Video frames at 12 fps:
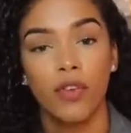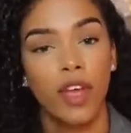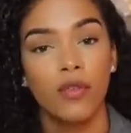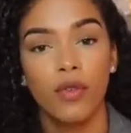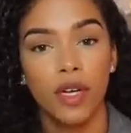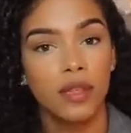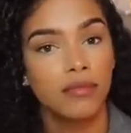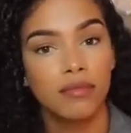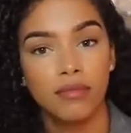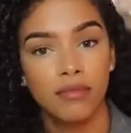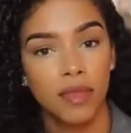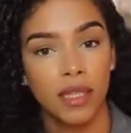favorite
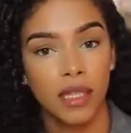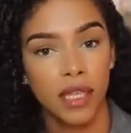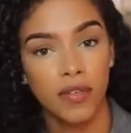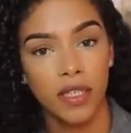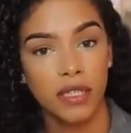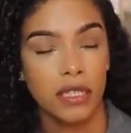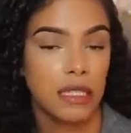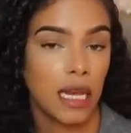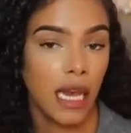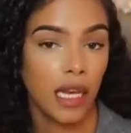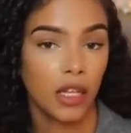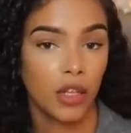leave-in
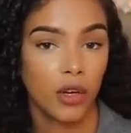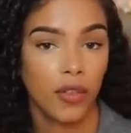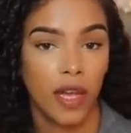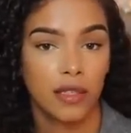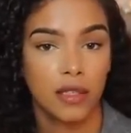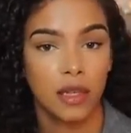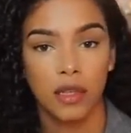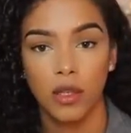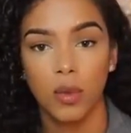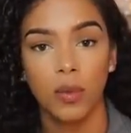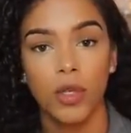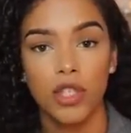detangler that's a
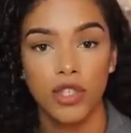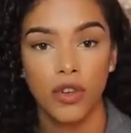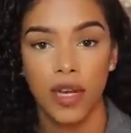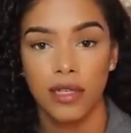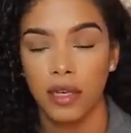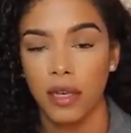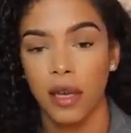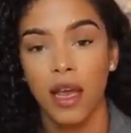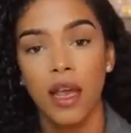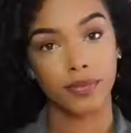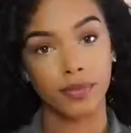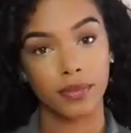little moisturizing.
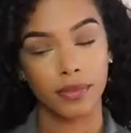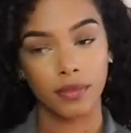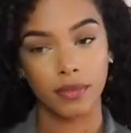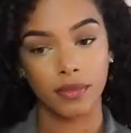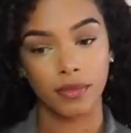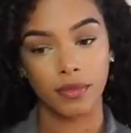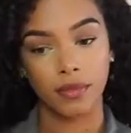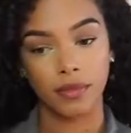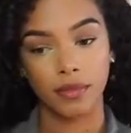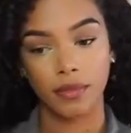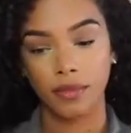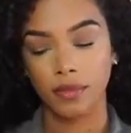The one I'm using is
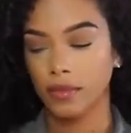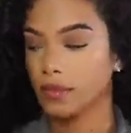by Shea